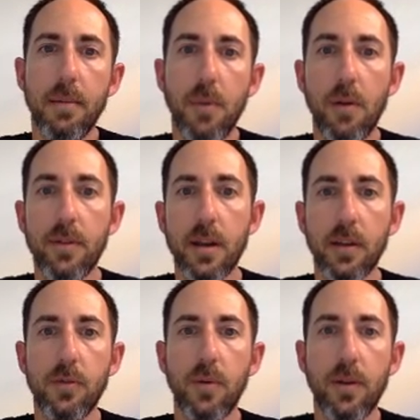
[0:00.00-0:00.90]
over the next
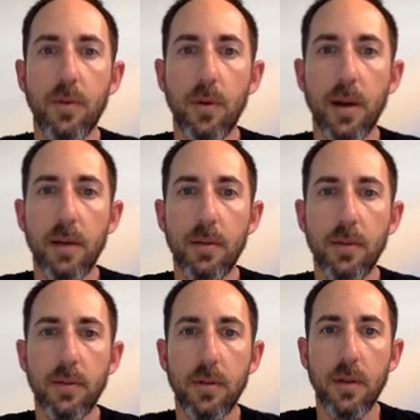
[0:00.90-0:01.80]
24
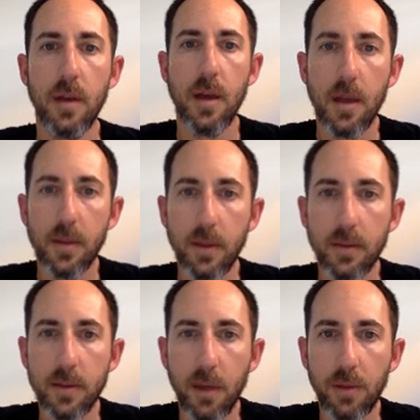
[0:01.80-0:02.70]
hours. There's
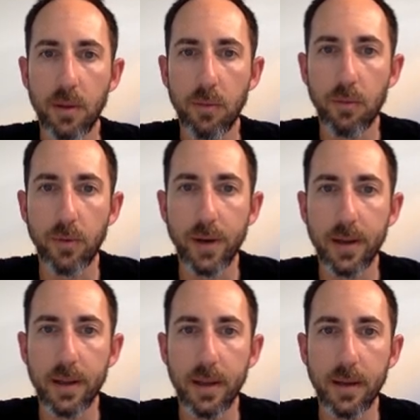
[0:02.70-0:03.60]
nothing
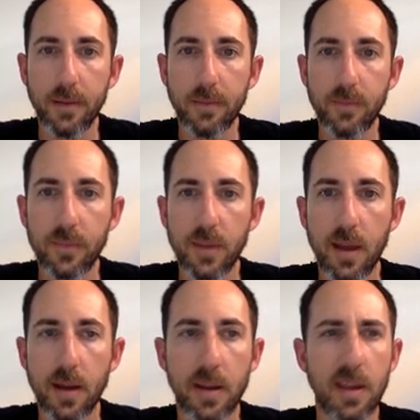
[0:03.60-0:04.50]
really
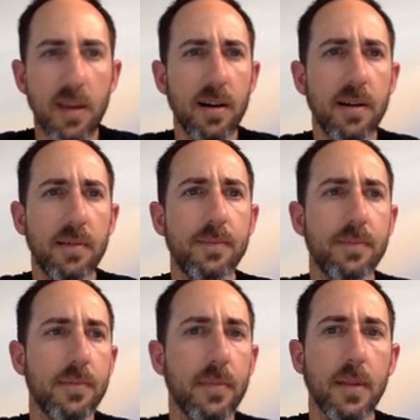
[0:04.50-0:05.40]
down here
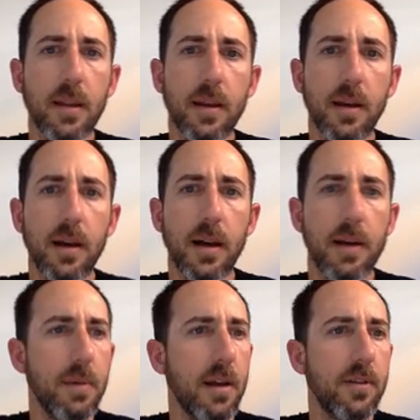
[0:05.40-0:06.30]

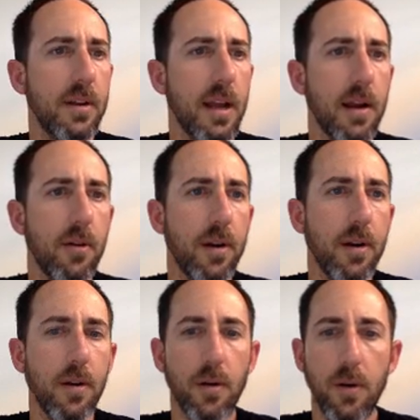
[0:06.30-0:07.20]
as an area
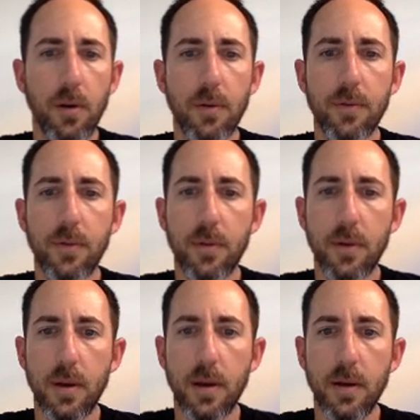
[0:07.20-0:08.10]
of
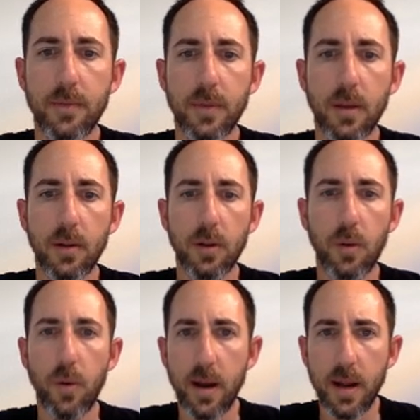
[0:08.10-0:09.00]

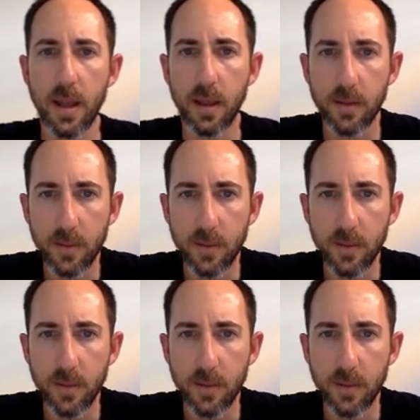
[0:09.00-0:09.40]
liquidity.